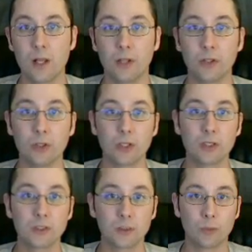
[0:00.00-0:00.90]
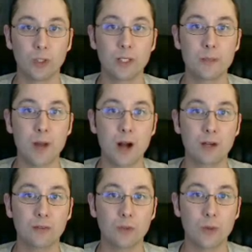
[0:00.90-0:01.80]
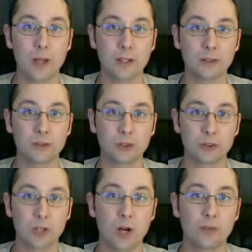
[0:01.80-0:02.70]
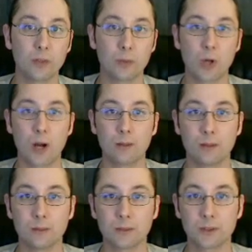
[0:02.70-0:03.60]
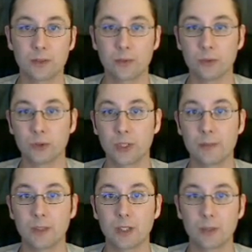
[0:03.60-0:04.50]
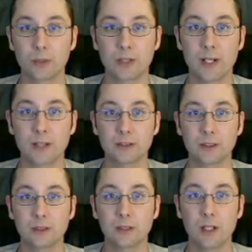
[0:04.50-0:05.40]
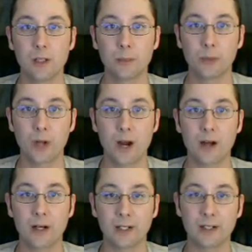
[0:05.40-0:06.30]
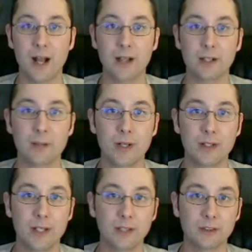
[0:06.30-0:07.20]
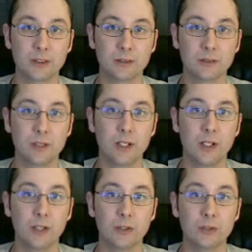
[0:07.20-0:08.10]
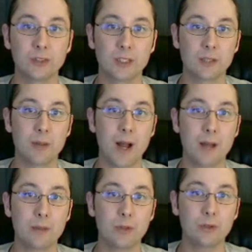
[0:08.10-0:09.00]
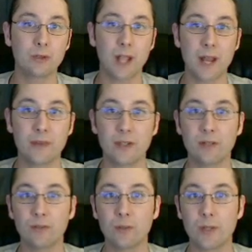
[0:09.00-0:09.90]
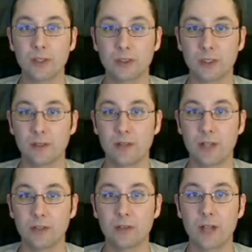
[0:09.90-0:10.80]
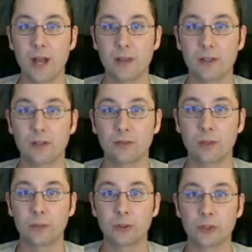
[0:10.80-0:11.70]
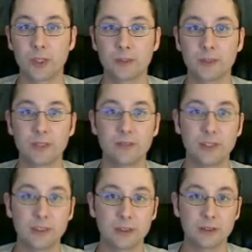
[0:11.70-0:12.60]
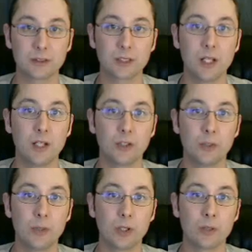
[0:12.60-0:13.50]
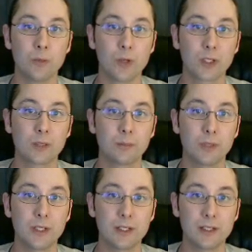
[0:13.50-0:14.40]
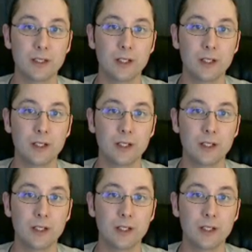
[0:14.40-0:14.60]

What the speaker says: You'll learn some really powerful ways to solve your problems through dream interpretation, prayer, and guided meditation, using the Bible and the information that you gather from your dreams and visions to build a more complete